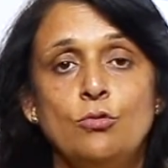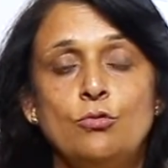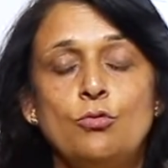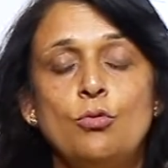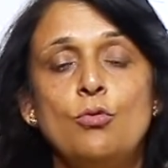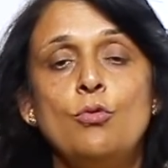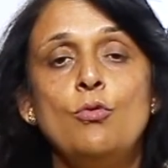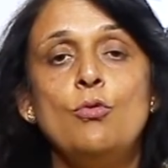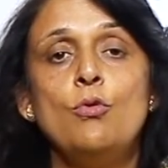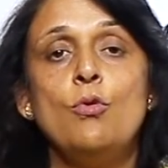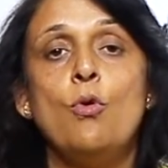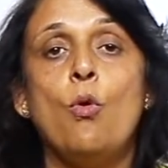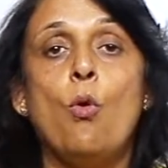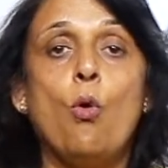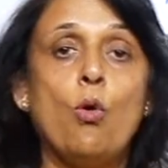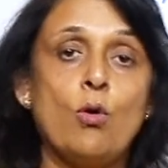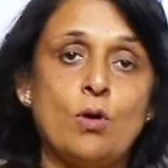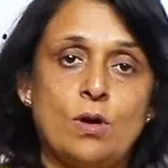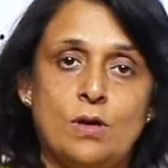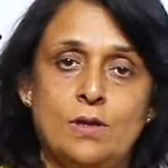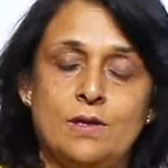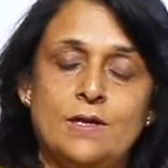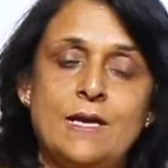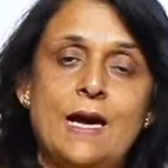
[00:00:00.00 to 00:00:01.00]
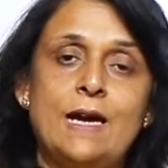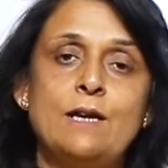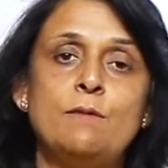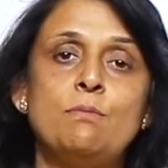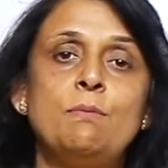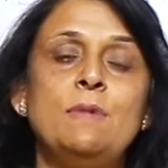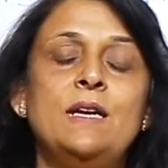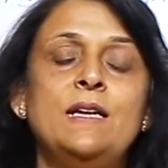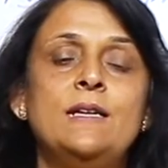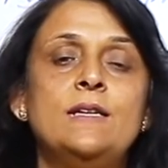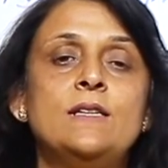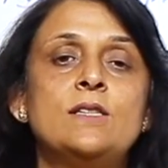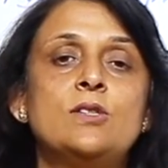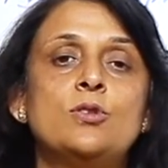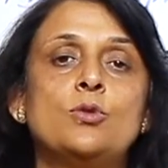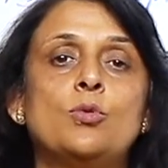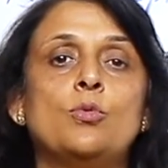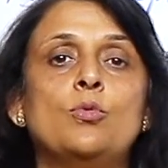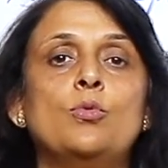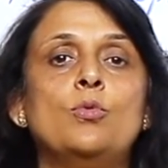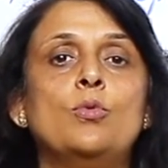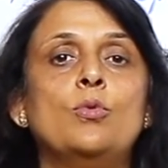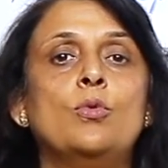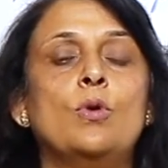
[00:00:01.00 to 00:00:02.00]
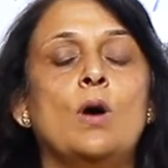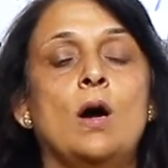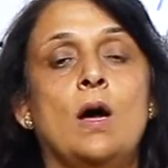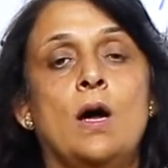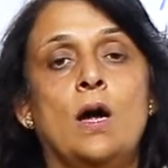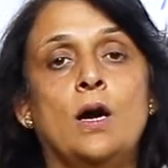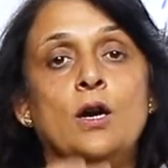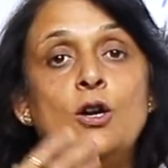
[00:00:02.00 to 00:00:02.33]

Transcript: Through oral, that means through